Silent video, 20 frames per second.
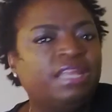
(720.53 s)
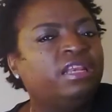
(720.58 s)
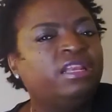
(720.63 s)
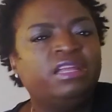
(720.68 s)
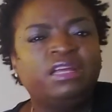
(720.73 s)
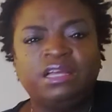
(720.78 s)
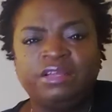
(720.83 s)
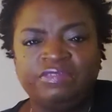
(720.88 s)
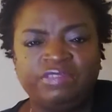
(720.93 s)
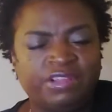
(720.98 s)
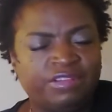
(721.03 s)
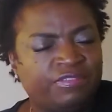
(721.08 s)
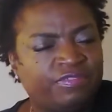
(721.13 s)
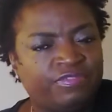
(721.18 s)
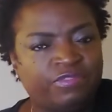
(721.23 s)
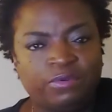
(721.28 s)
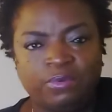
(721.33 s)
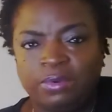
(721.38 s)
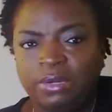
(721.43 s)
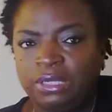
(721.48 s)
and loving
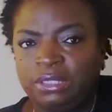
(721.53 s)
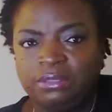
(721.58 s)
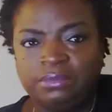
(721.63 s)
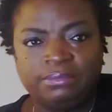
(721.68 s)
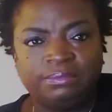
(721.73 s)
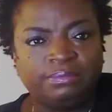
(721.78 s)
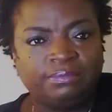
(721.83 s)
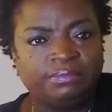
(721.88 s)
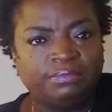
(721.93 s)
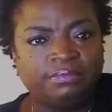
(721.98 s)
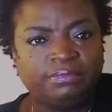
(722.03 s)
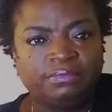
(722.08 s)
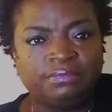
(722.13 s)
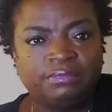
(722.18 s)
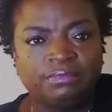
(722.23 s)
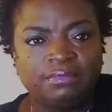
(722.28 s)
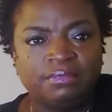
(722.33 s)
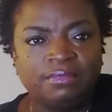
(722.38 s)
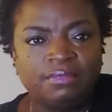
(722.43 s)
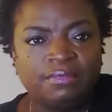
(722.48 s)
for.
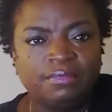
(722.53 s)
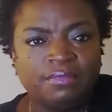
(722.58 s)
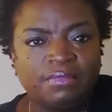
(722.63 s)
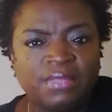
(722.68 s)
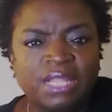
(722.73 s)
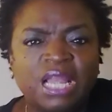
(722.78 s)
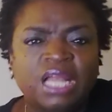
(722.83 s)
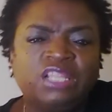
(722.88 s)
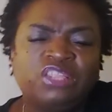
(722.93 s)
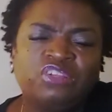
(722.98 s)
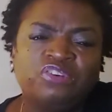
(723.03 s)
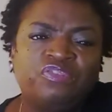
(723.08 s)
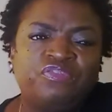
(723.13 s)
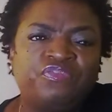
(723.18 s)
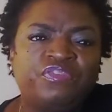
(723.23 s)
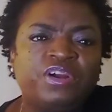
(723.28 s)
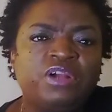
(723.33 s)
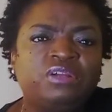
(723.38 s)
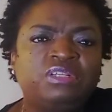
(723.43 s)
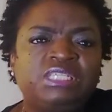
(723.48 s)
The
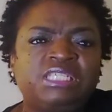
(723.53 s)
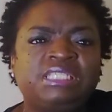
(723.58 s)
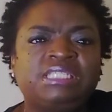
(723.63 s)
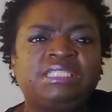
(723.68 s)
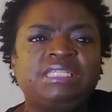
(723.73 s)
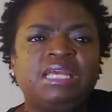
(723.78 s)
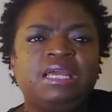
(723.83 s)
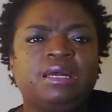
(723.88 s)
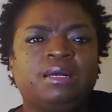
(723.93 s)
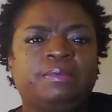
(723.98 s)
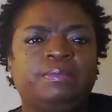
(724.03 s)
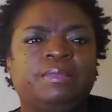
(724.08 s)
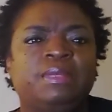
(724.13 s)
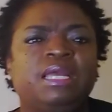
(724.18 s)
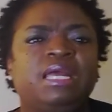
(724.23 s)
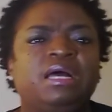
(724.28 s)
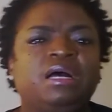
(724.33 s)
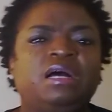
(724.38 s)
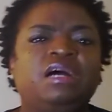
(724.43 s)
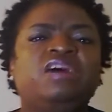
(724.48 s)
first step
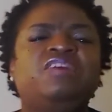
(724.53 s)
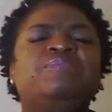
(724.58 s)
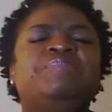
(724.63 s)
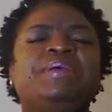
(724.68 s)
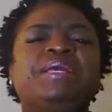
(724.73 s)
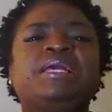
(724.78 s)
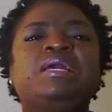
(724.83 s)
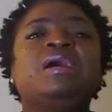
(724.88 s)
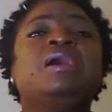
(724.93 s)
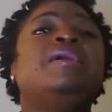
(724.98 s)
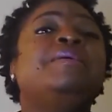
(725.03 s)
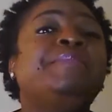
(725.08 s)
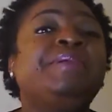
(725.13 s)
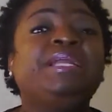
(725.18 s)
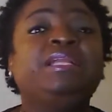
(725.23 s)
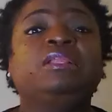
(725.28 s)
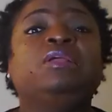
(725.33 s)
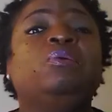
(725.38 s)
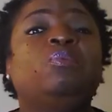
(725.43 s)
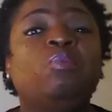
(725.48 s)
of
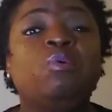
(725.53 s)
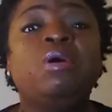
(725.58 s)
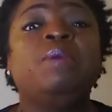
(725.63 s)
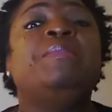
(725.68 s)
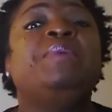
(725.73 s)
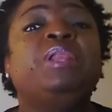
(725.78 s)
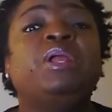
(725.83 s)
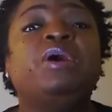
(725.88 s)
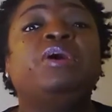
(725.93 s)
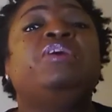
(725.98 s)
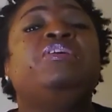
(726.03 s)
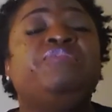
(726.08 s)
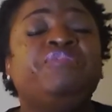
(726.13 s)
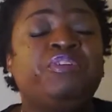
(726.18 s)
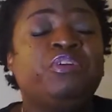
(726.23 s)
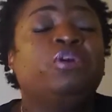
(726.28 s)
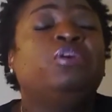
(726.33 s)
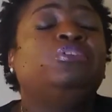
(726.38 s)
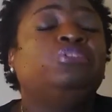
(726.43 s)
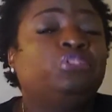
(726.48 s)
becoming the woman of
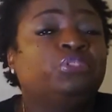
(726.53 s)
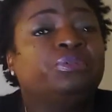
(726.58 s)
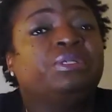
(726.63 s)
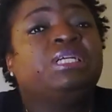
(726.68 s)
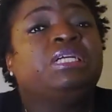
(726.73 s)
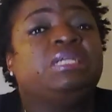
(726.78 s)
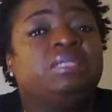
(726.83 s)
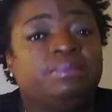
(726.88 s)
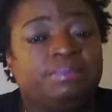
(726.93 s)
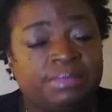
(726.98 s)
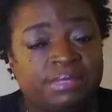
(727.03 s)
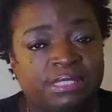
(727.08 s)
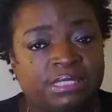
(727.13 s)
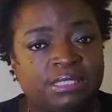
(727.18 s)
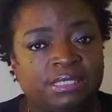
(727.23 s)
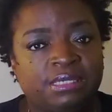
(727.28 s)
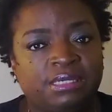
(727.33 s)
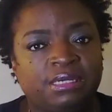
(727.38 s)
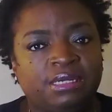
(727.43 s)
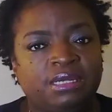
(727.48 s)
your dreams
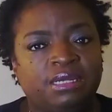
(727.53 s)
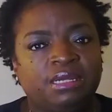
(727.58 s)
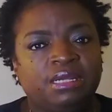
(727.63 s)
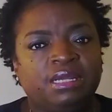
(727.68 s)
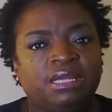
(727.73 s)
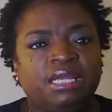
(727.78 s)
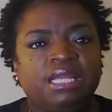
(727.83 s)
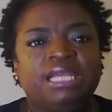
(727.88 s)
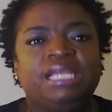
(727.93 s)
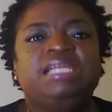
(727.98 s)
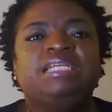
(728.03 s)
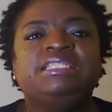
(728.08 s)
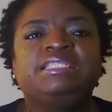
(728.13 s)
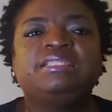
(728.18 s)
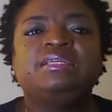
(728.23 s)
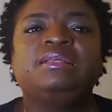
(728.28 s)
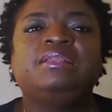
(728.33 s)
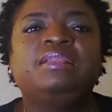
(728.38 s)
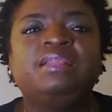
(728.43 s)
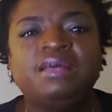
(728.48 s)
is
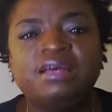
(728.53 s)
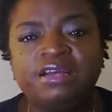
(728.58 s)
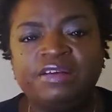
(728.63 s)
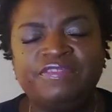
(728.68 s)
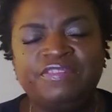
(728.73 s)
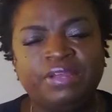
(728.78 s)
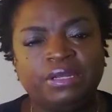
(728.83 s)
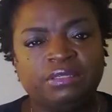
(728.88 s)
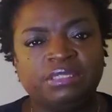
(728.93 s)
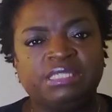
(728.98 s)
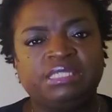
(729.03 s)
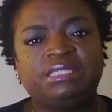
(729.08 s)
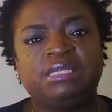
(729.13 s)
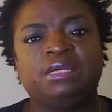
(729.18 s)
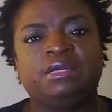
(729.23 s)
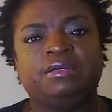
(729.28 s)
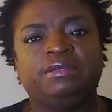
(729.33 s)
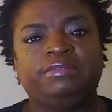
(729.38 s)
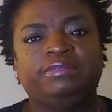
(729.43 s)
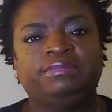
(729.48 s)
to love
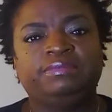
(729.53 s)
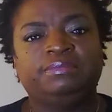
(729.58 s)
yourself.